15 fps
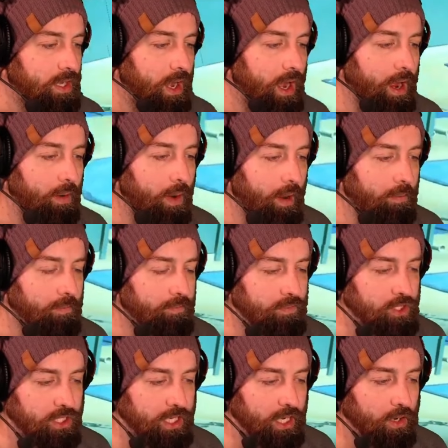So I, I
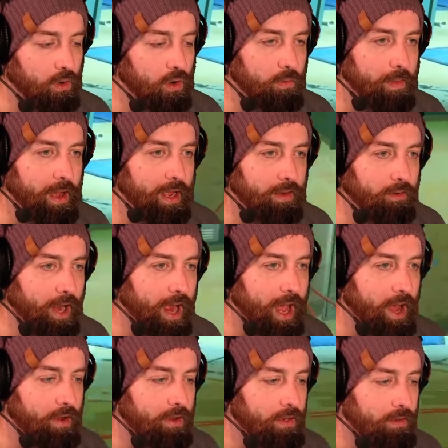just kind of hold my
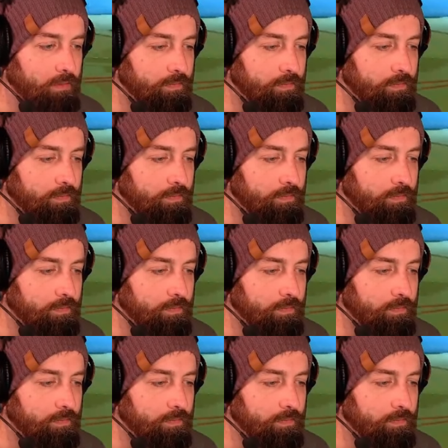ground.